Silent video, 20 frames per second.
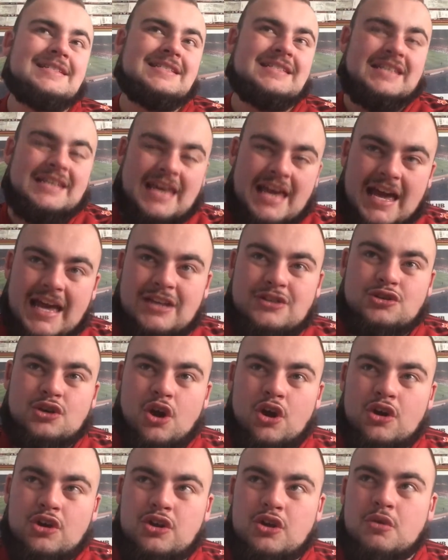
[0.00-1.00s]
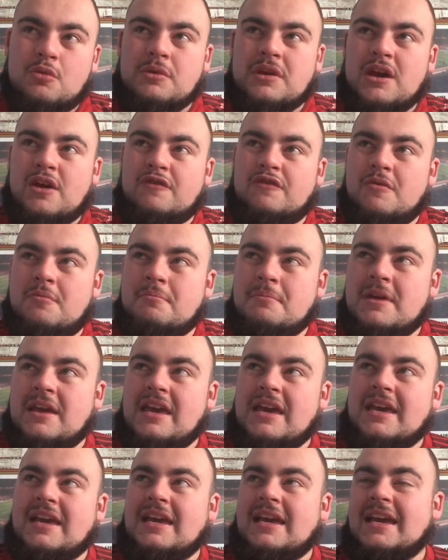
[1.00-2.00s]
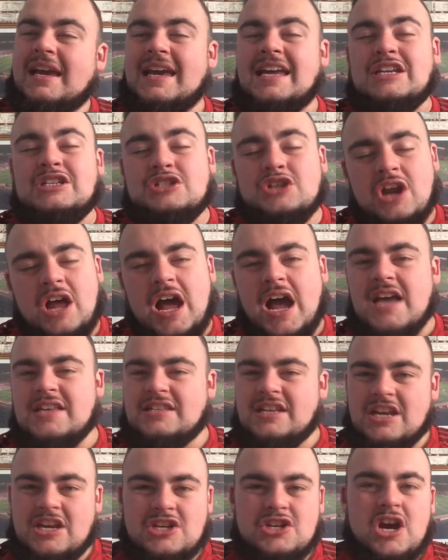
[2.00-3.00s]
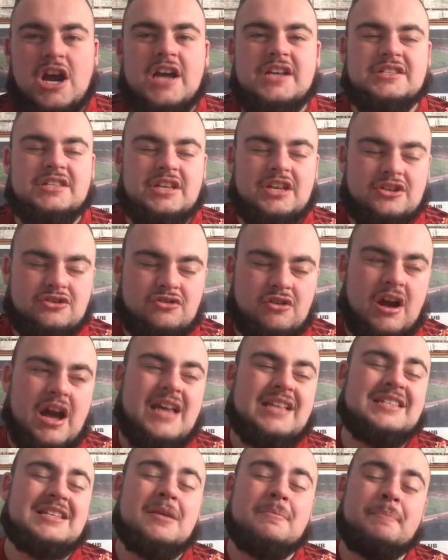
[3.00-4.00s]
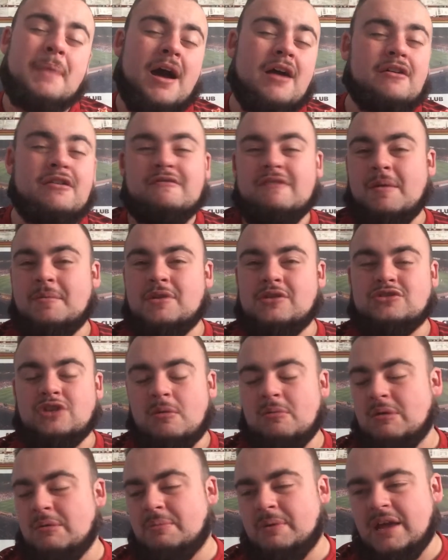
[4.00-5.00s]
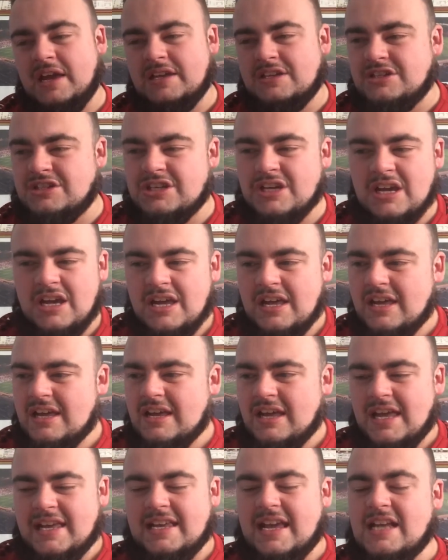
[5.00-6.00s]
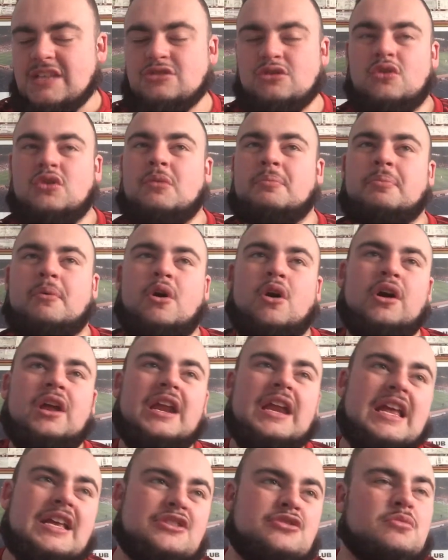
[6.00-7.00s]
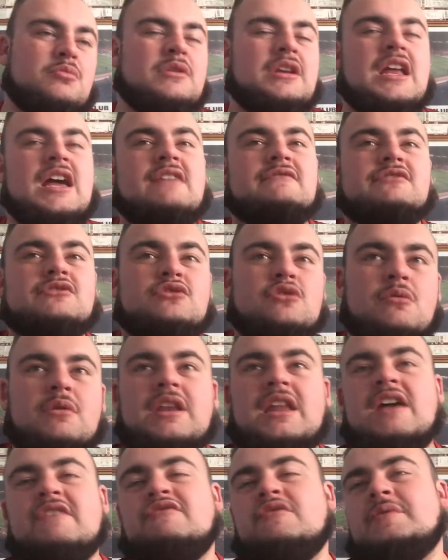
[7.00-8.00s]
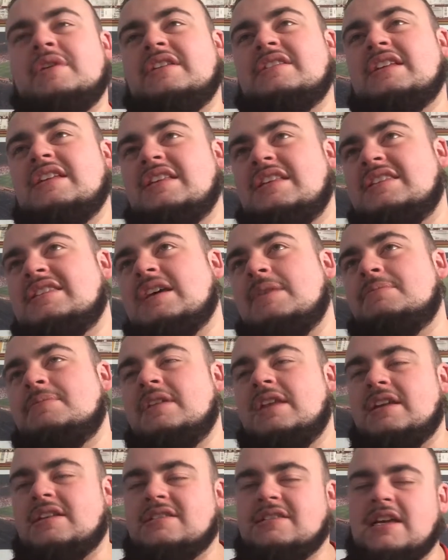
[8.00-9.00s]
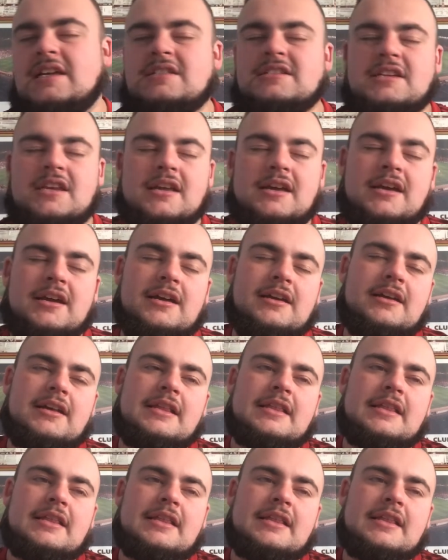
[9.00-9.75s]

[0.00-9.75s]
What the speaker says: So yeah, Jordan Ugill for me, he tries and he tries and he tries. He's a battering ram at the top of the pitch. He gets all the ball. He needs someone there. If there's no one there for him, he gets intercepted, etc.